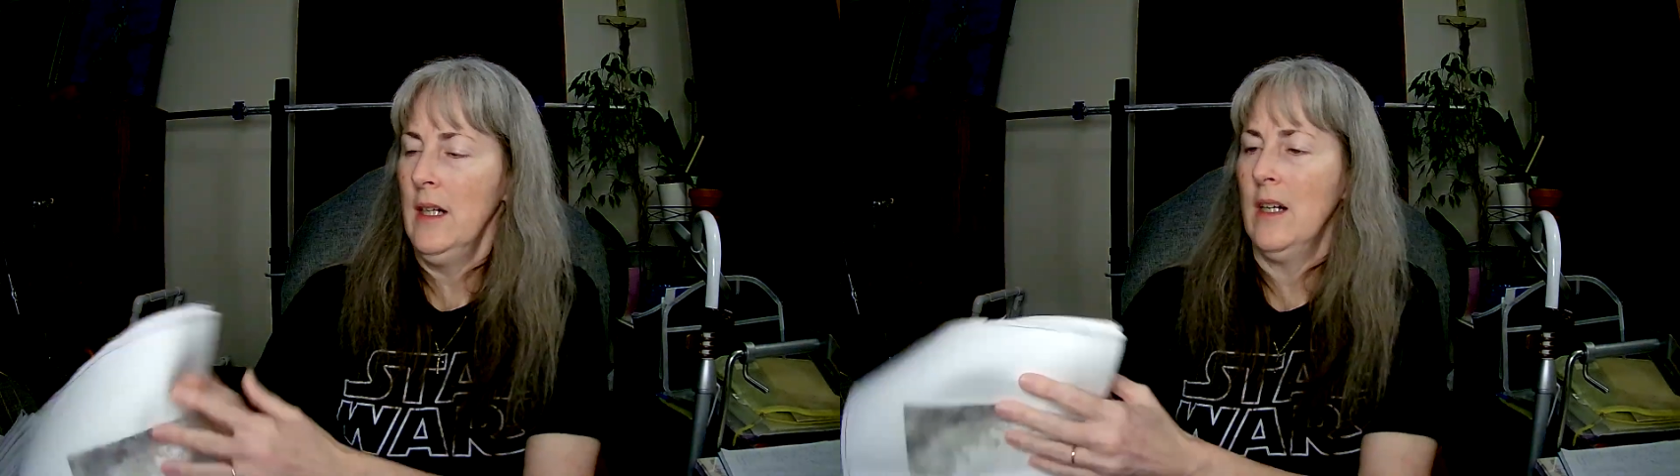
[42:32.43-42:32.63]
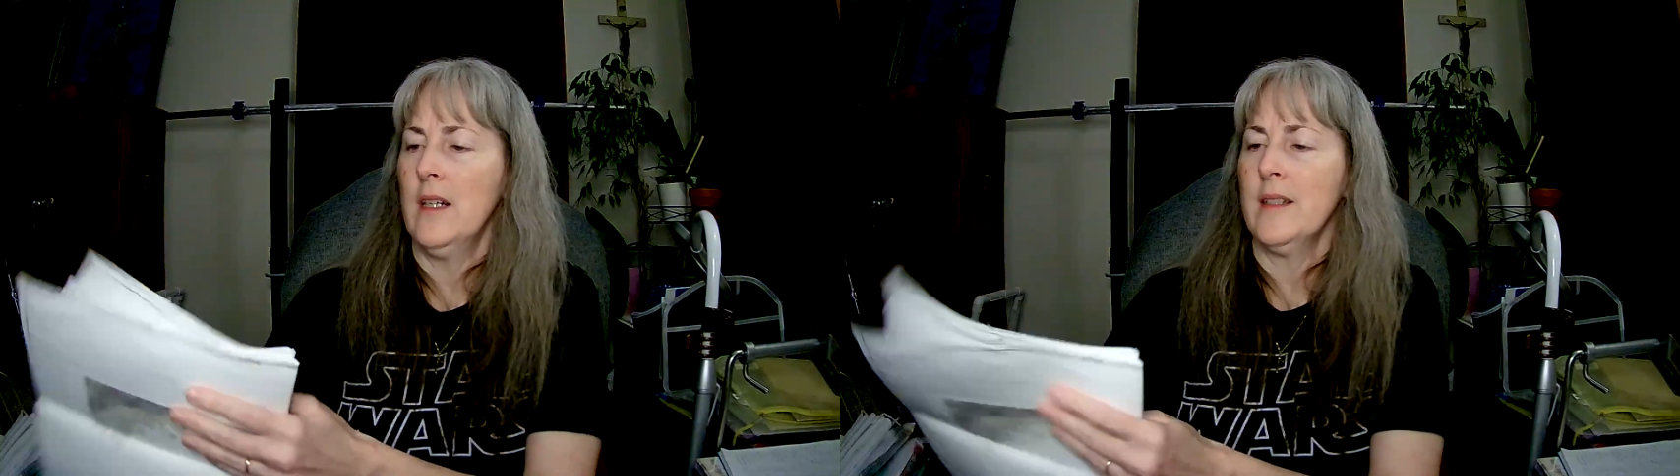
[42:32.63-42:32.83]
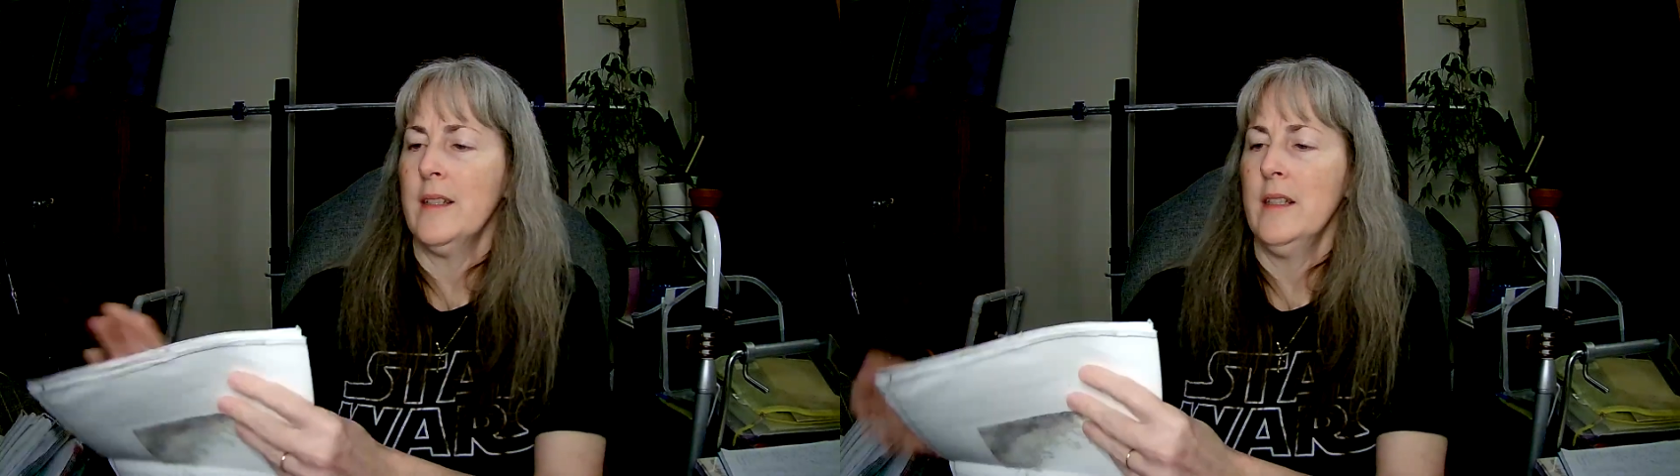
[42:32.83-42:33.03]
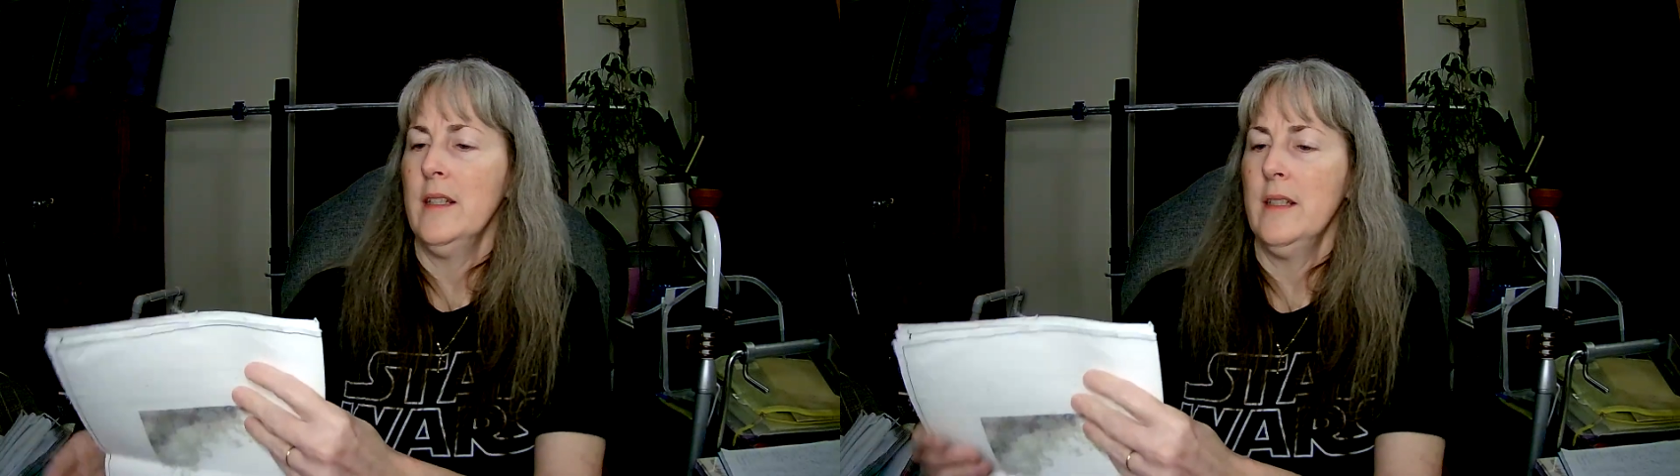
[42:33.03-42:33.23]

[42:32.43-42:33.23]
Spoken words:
on,